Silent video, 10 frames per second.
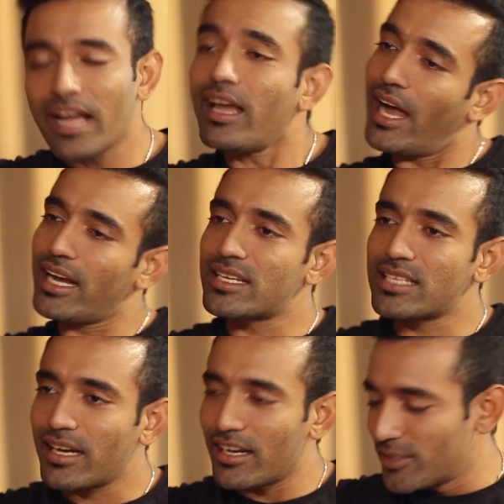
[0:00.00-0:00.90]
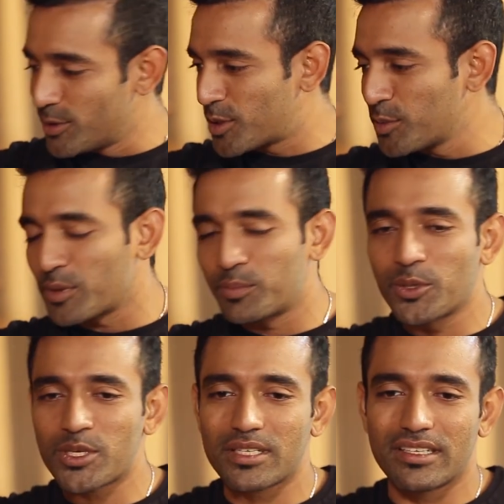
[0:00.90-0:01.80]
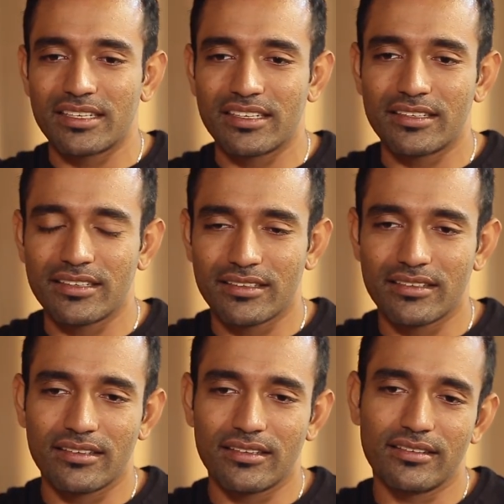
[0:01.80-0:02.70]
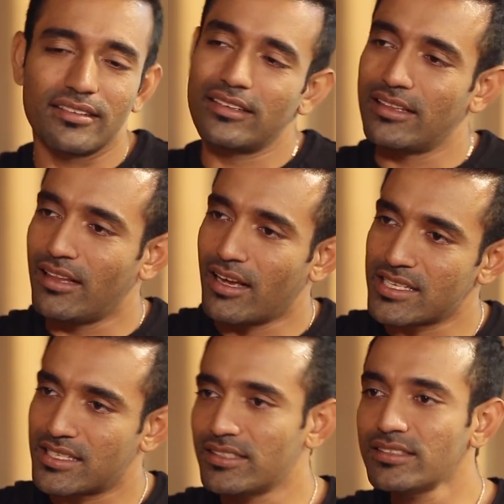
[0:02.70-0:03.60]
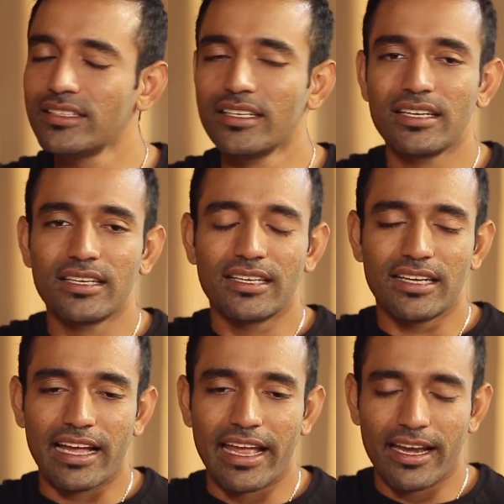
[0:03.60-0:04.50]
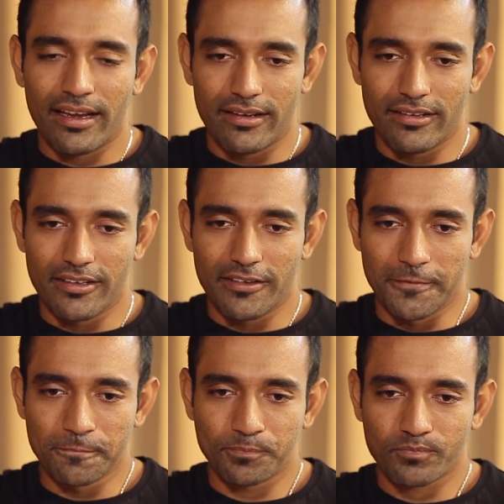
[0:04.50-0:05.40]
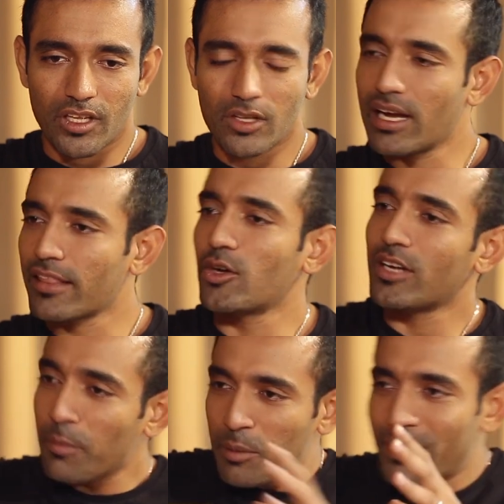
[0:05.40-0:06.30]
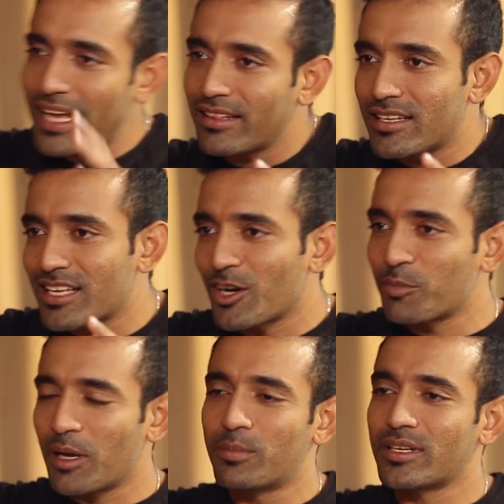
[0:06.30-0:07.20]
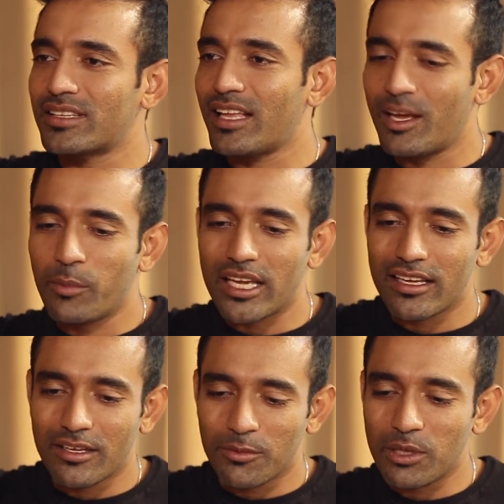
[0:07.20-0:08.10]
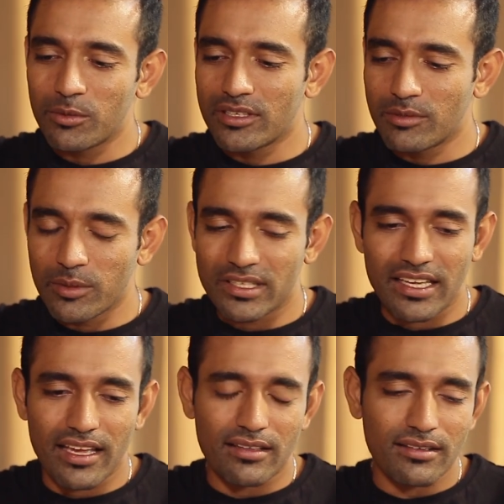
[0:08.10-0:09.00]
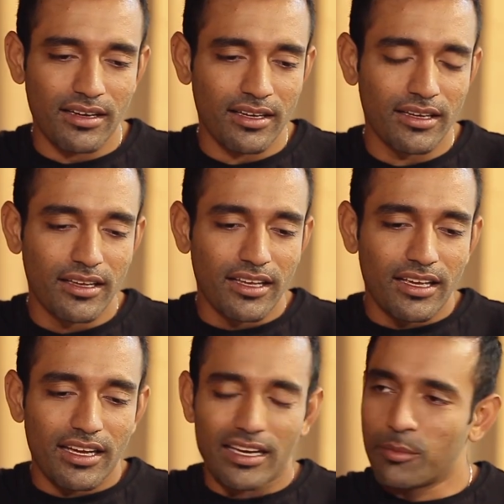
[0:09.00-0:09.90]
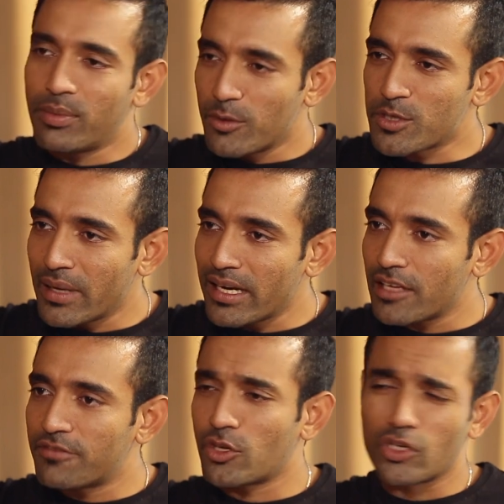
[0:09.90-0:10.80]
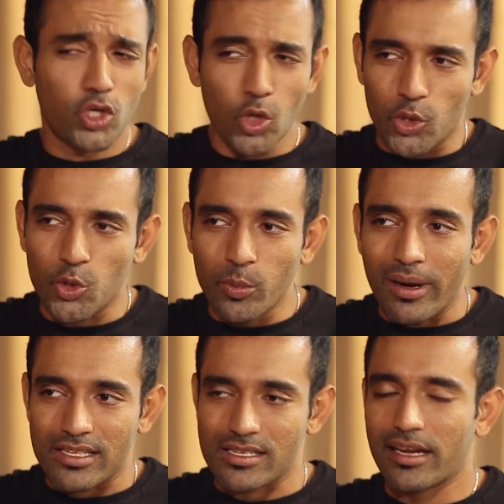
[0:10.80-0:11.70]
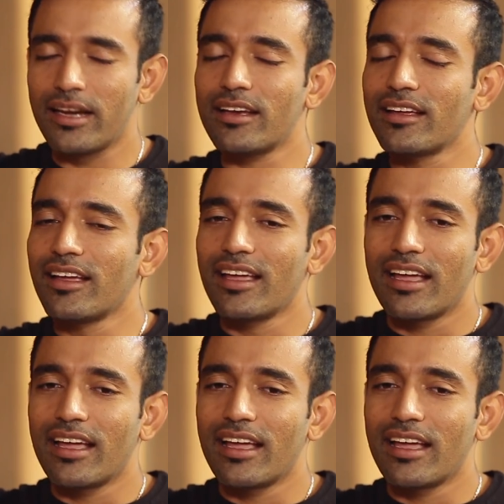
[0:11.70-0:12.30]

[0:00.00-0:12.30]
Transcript: I, I decided to, to propose to her uh, last year. And, um, you know, I thought, let me plan this around my birthday. And we, we, were, we were together and and I, pl- I was planning it for a good two months, right?